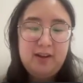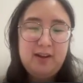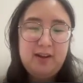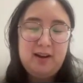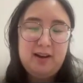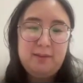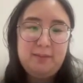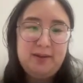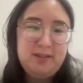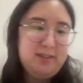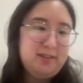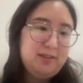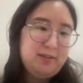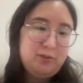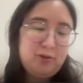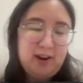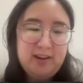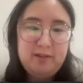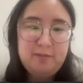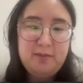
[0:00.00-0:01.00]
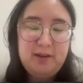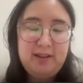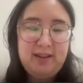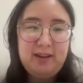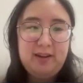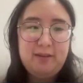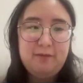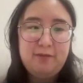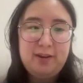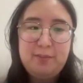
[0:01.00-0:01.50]
but it's trying to be like
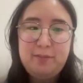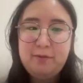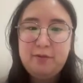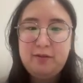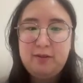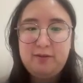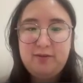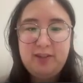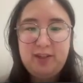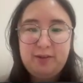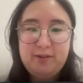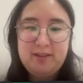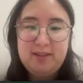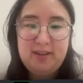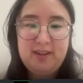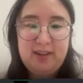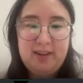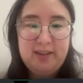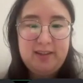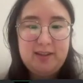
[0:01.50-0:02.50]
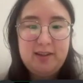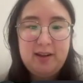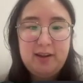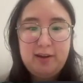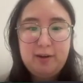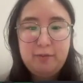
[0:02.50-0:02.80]
a reboot of GeoCities